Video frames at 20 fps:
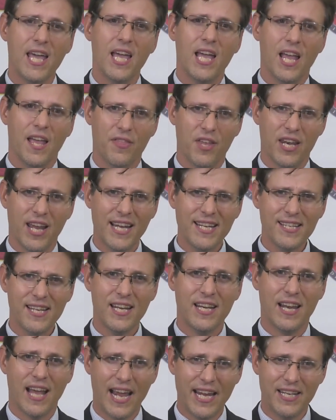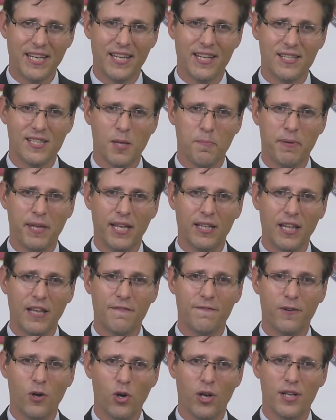In the 1990s, the PLA
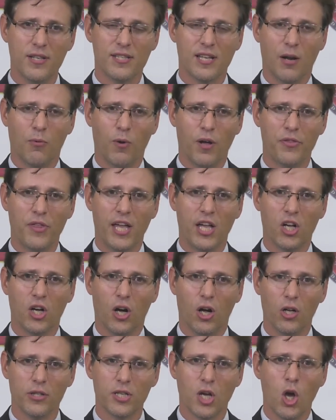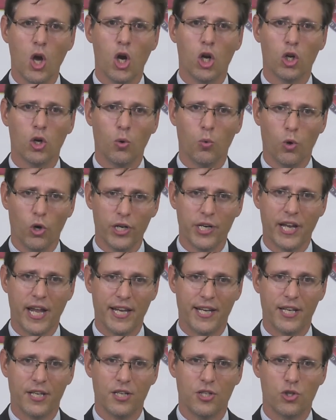focused on what they called
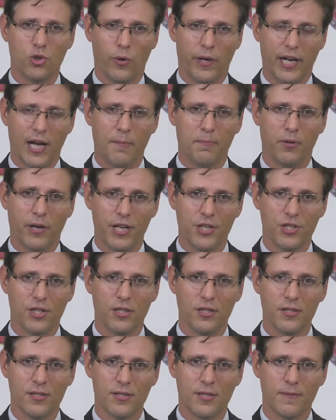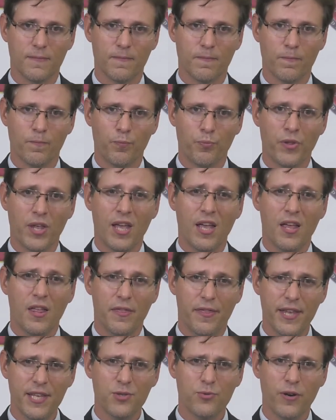coordinated joint operations.
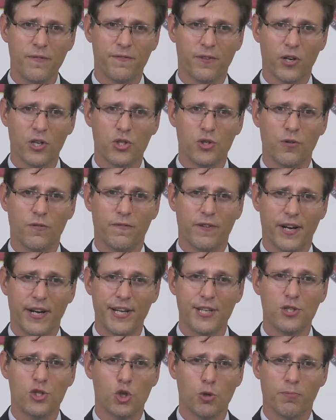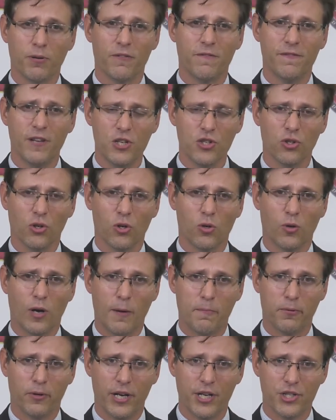This referred to very superficial
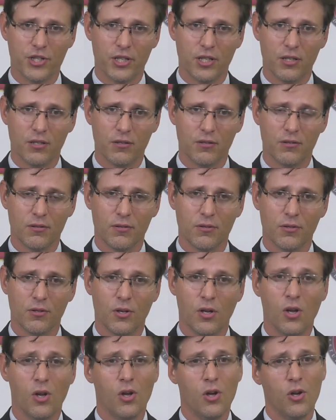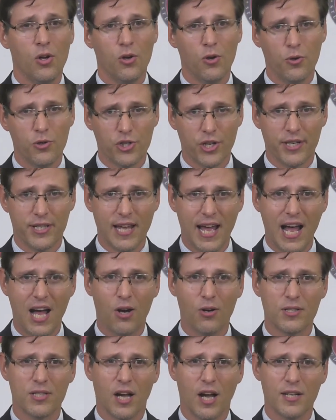cooperation. Hu
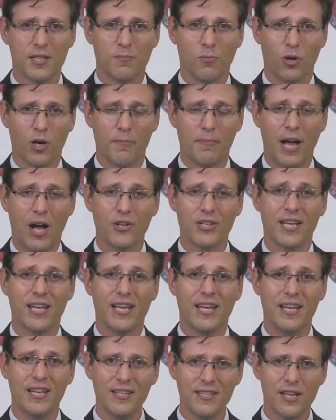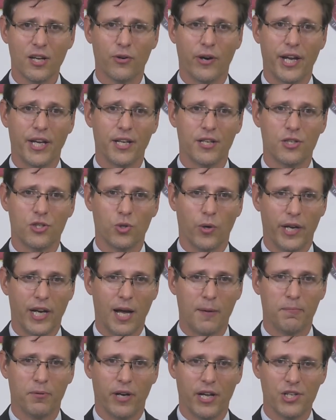Jintao talked more about integrated joint
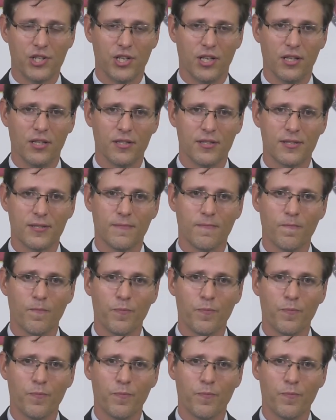operations.